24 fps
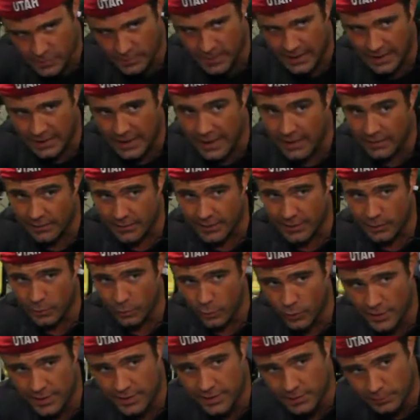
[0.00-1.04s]
beta alanine
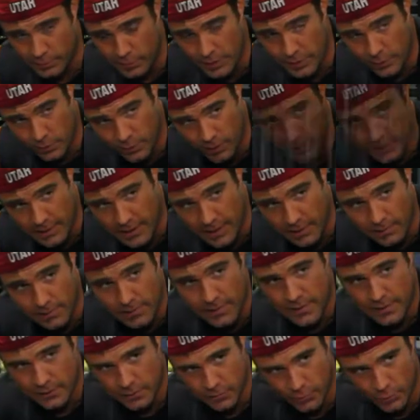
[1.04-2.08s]
with the pre-workout,
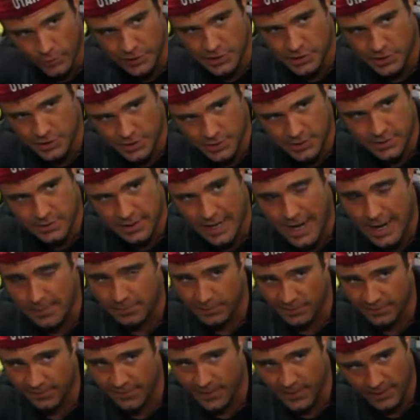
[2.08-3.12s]
which is
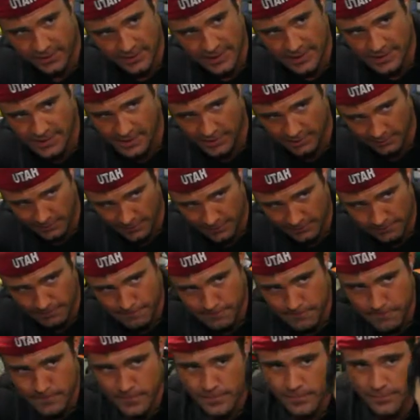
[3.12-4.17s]
amplifying that tingling.
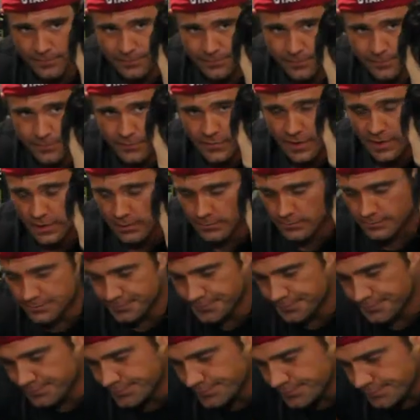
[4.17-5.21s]
All right, okay.
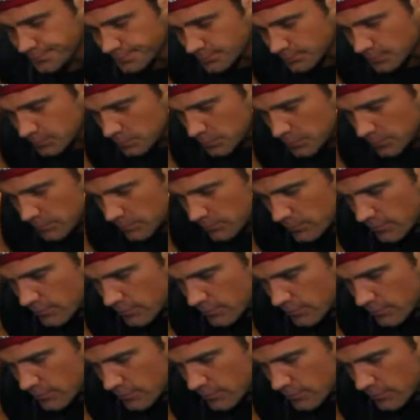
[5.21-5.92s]
All right, so that's